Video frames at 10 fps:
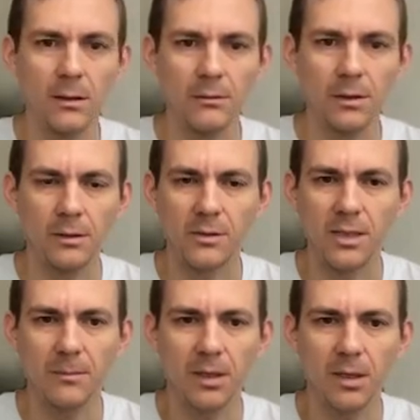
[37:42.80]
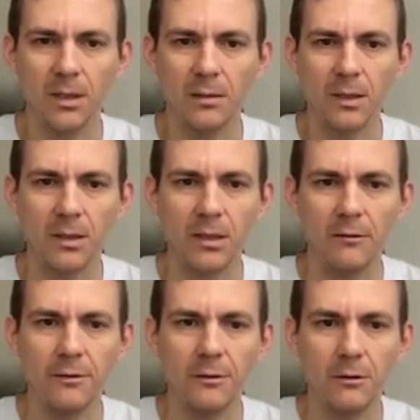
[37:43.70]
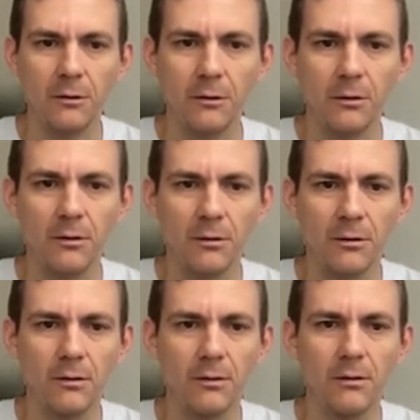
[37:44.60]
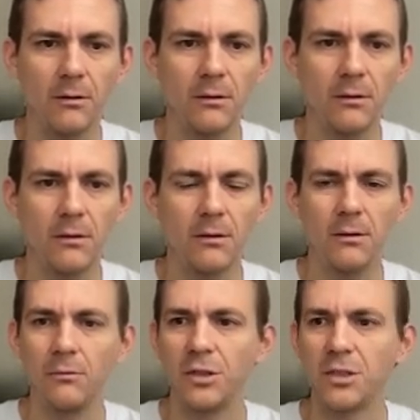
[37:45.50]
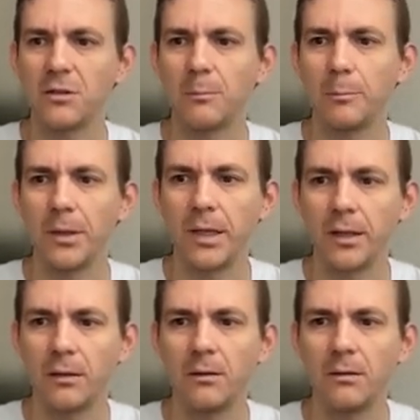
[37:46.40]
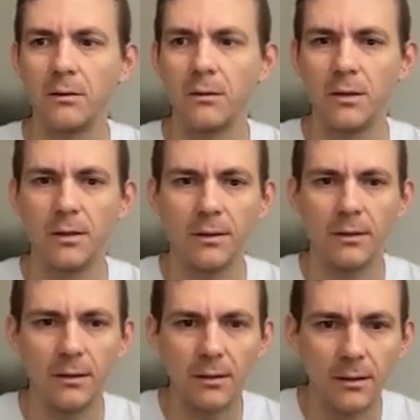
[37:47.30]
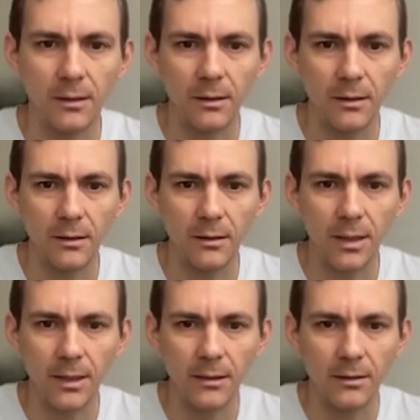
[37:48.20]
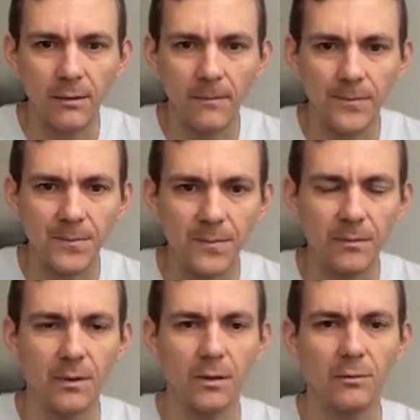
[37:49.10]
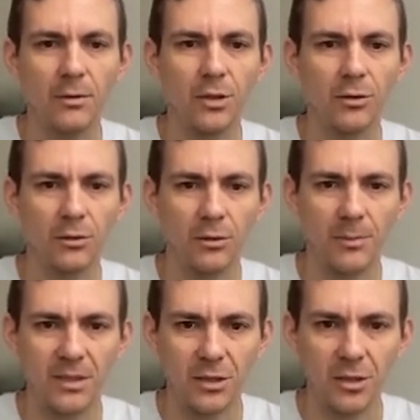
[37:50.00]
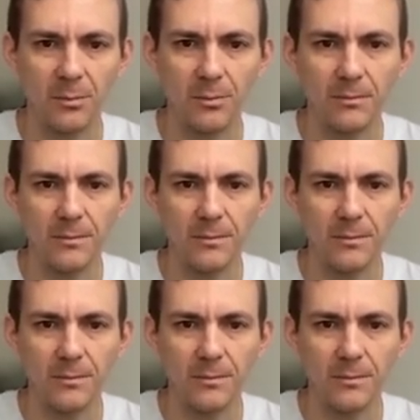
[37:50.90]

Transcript: We'll do something, and by default, we just complain that we don't know the message type.